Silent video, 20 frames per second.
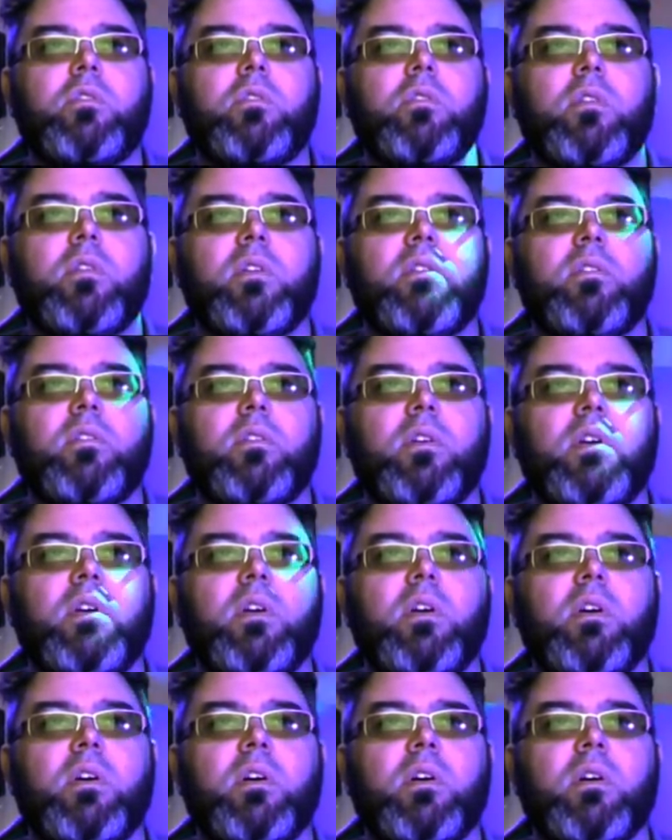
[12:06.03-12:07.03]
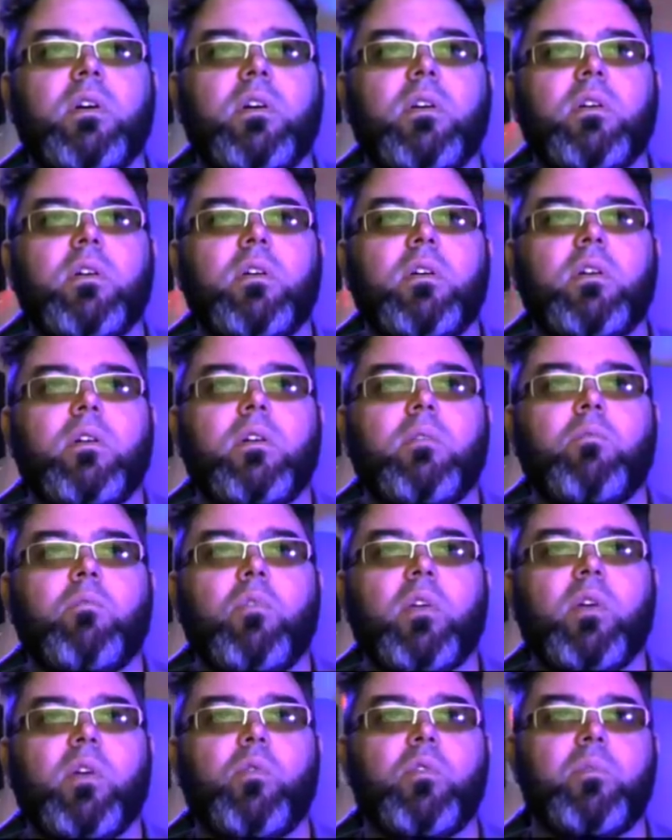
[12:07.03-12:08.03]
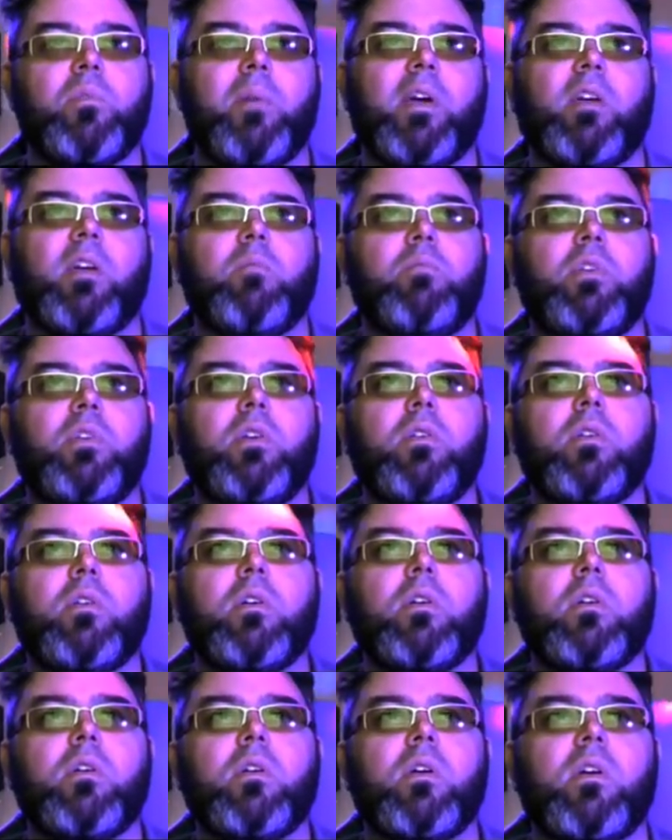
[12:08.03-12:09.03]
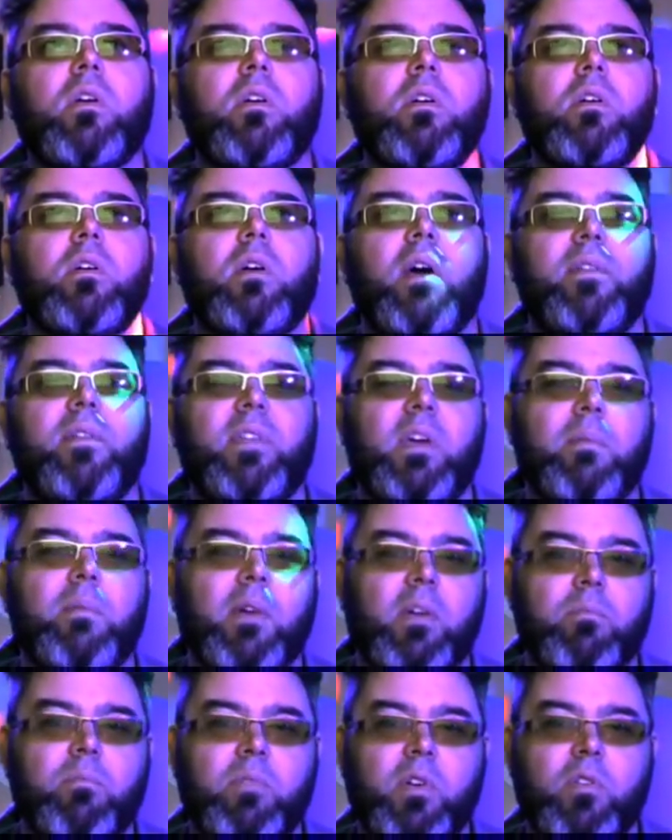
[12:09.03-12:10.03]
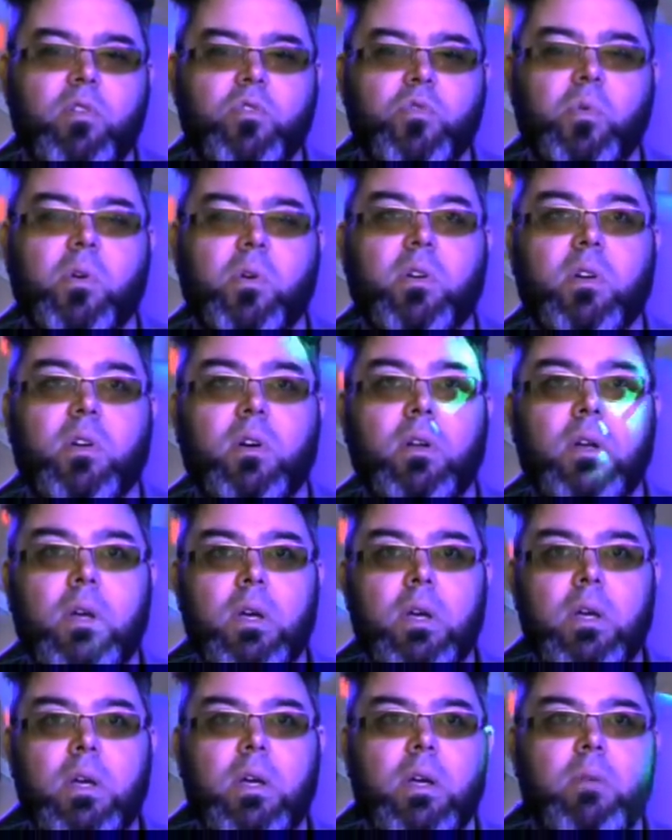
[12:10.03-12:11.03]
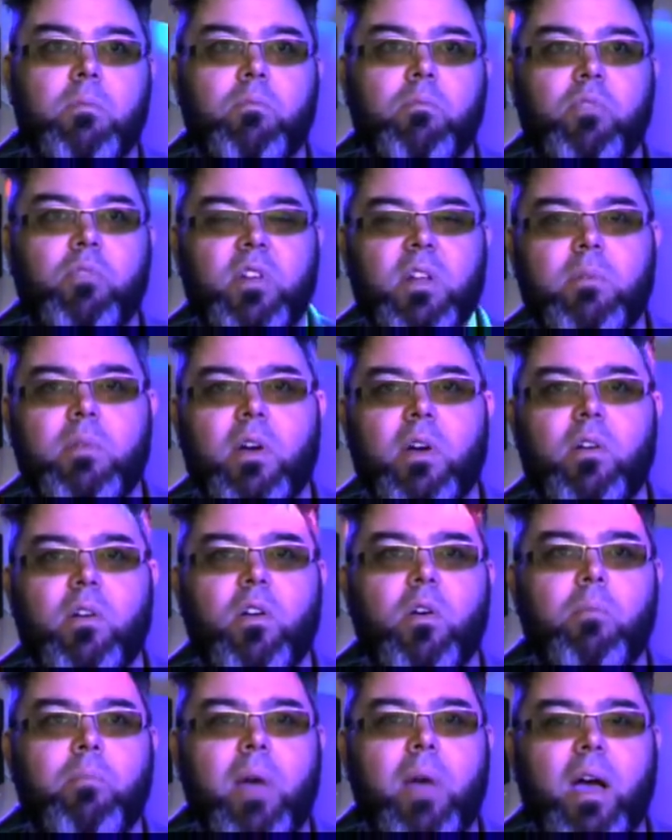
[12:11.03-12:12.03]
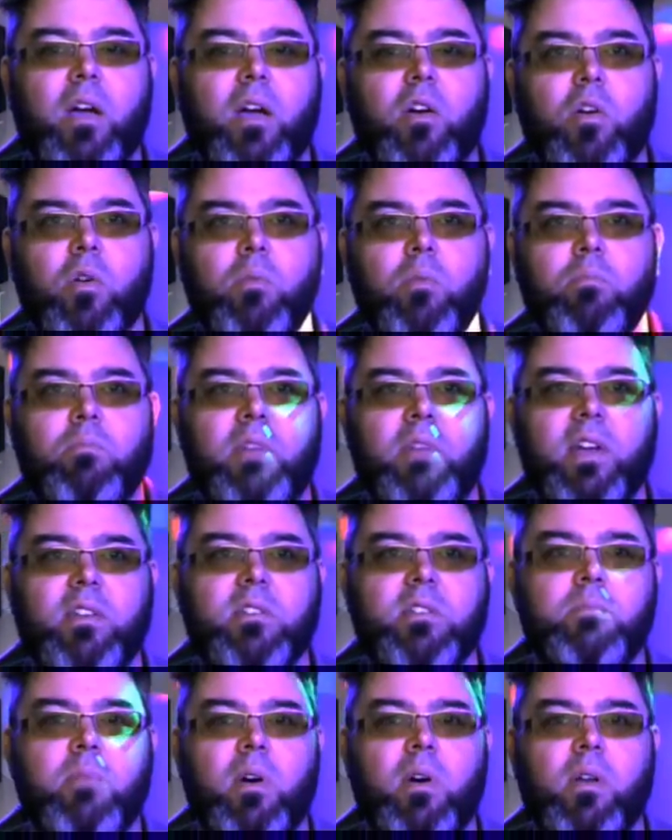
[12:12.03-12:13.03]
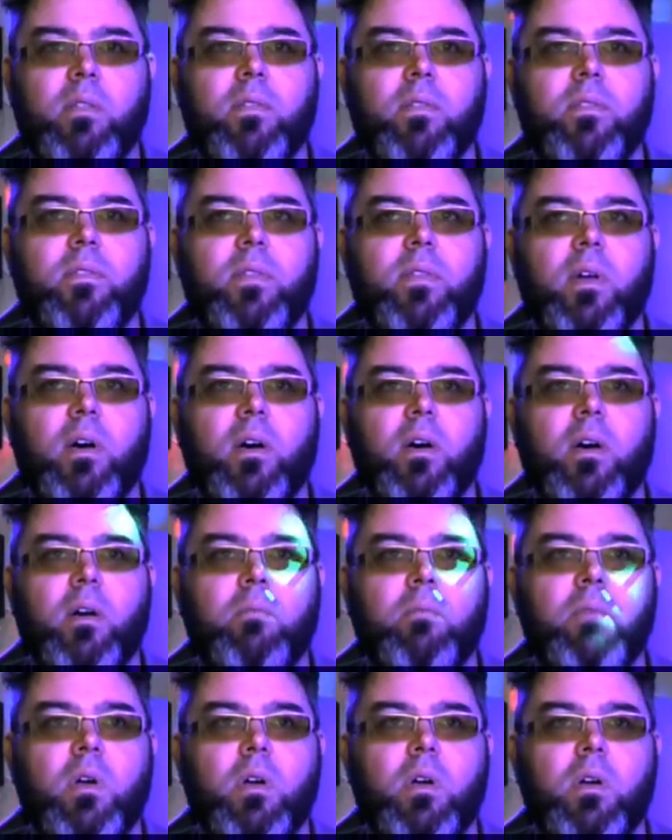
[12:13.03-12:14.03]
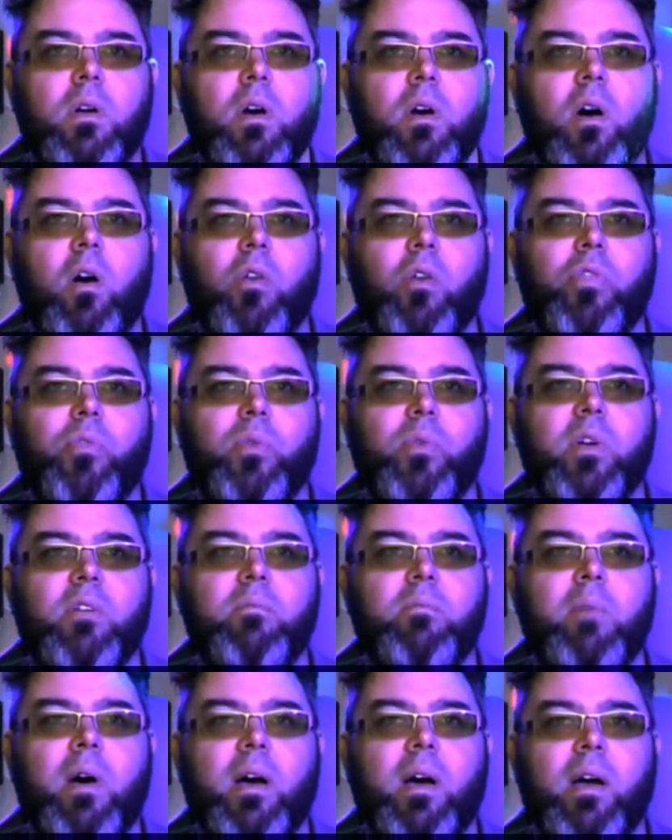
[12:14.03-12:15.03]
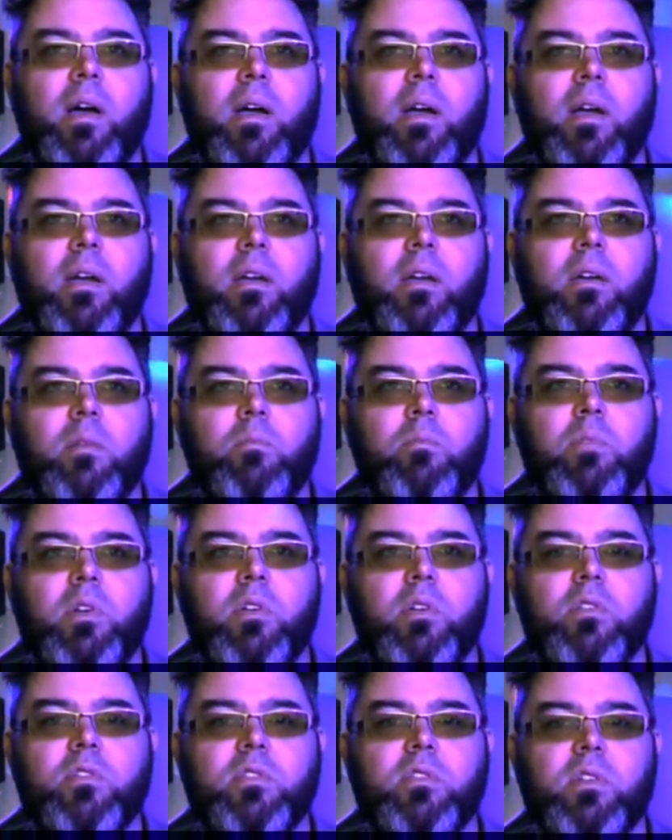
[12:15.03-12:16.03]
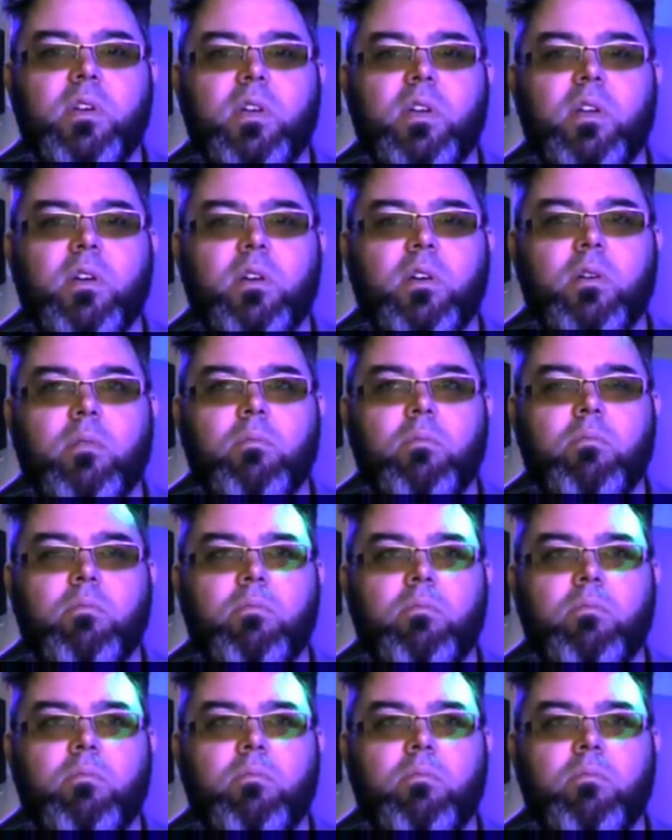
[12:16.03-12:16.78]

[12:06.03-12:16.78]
Let's see here. More like with my computer. I think my computer's worked on. I'm bringing them back home next month. All three of my computers to get them